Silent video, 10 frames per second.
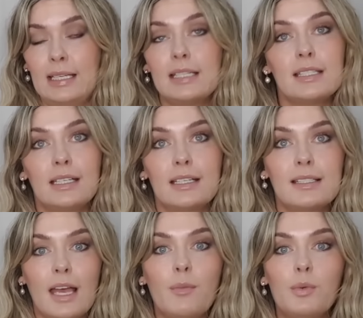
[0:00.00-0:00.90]
is an
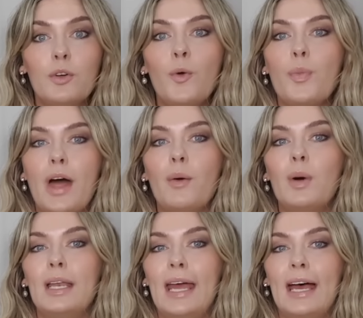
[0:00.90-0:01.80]
example. That
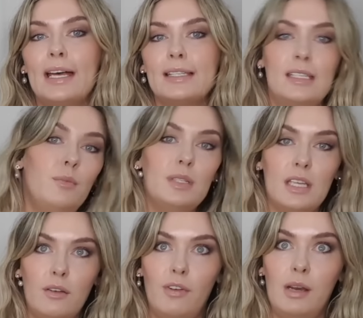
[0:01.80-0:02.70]
one has
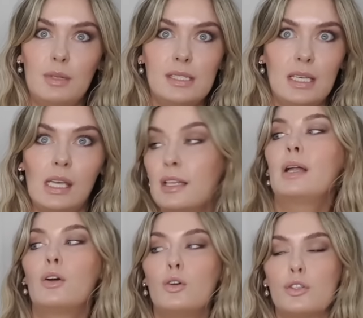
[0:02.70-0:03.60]
10% vitamin C,
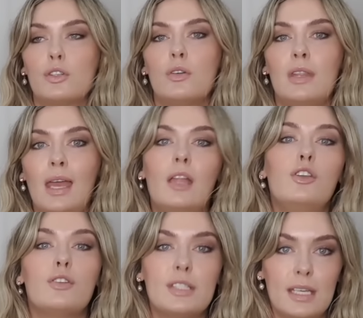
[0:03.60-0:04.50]
but also their
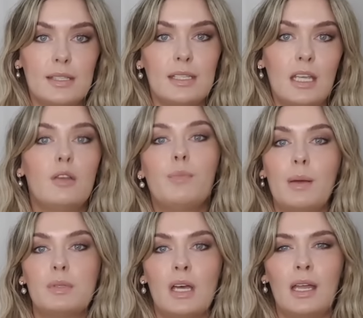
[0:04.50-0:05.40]
neuroscensine
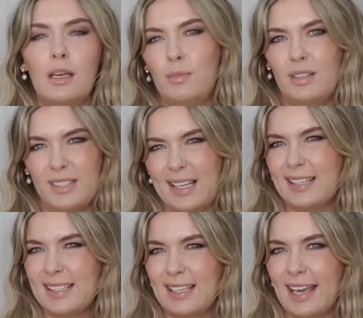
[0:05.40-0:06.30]
peptide and a bit of
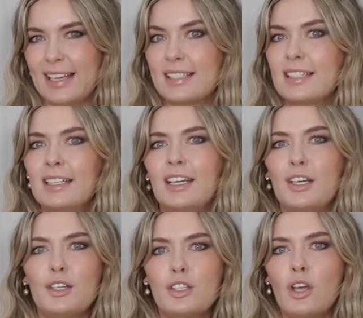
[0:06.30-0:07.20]
salicylic acid.
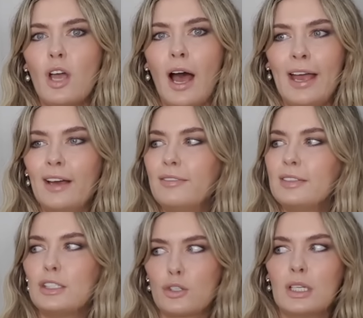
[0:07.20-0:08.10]
So I have
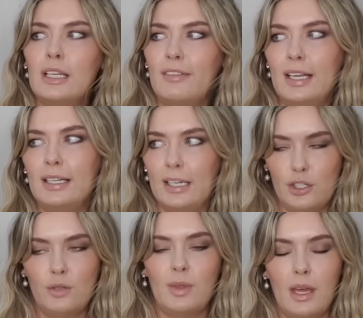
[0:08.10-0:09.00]
literally never had an
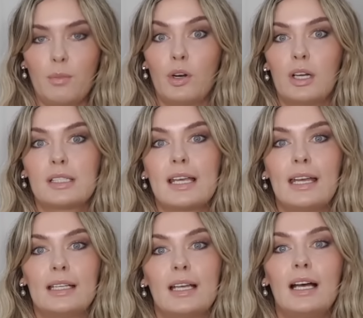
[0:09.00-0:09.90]
issue with that product,
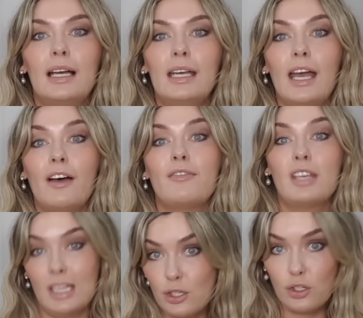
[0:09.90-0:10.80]
and I have
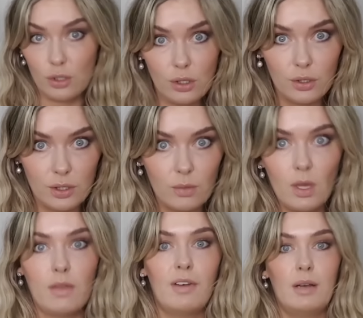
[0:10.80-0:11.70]
issues
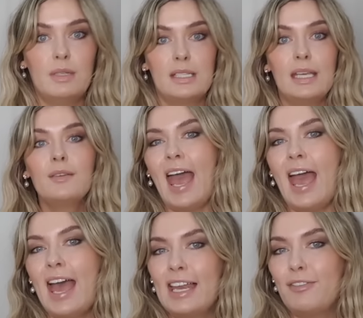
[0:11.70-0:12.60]
with vitamin C.
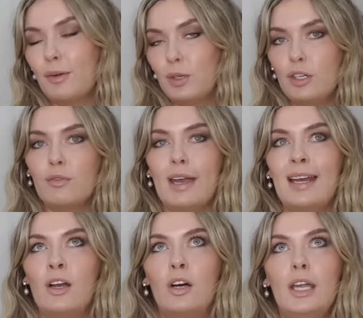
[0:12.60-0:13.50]
And if I wanted a
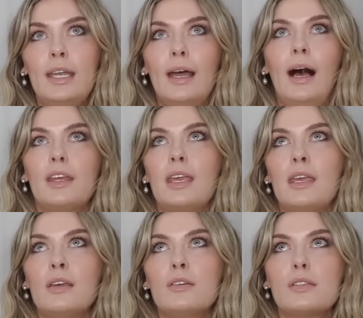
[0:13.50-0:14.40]
retinoid, the
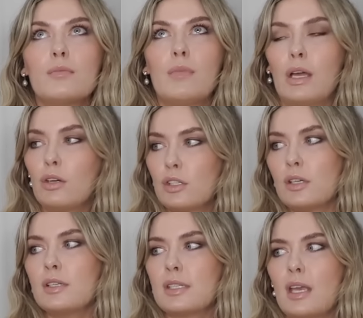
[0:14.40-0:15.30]
Kiehl's
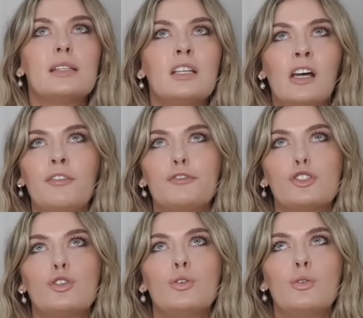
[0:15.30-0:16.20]
microdose, it's enough
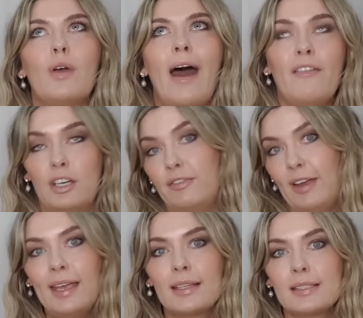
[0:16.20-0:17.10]
to have an
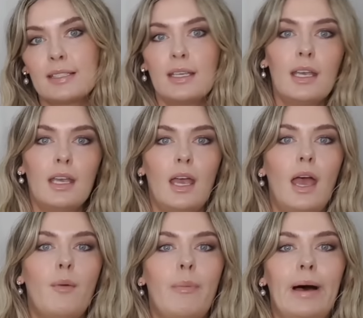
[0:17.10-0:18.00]
effect,
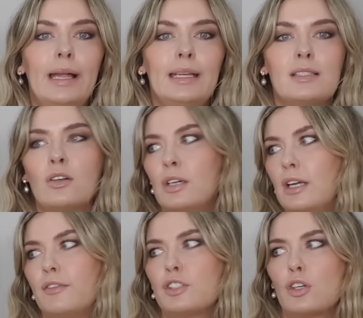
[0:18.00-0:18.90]
but it's not
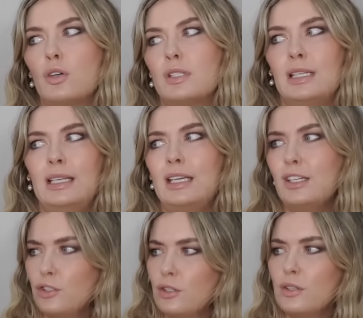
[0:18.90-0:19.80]
enough to cause any
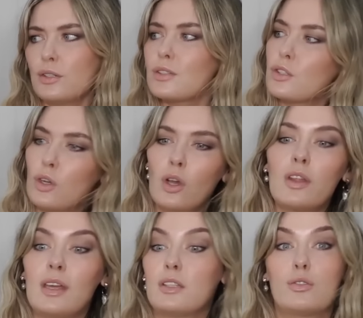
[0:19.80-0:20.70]
issues, so
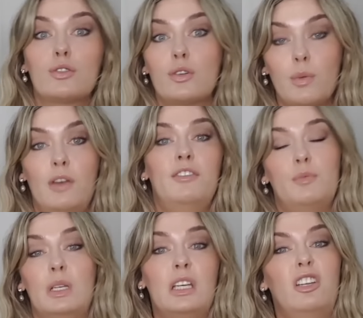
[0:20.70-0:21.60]
that's also a perfect
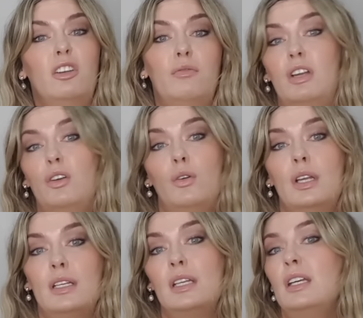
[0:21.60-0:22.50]
beginner
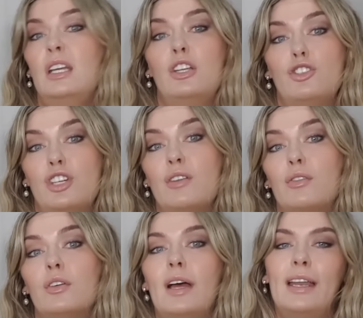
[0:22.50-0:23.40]
retinoid in
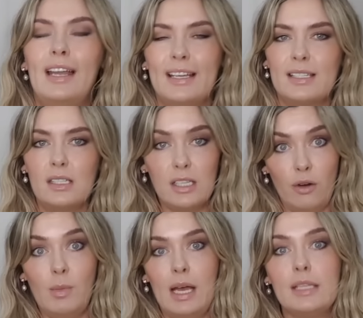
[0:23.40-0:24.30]
general, and it has
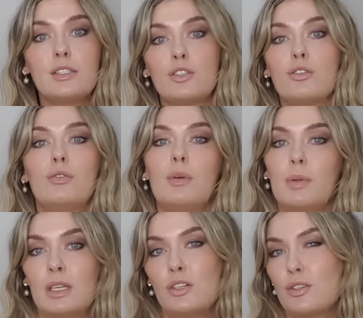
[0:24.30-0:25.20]
ceramides to
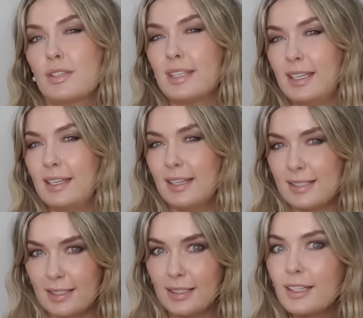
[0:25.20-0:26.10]
replenish your skin
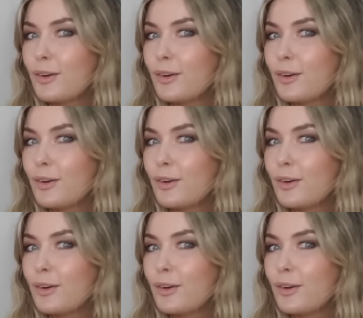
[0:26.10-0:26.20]
as it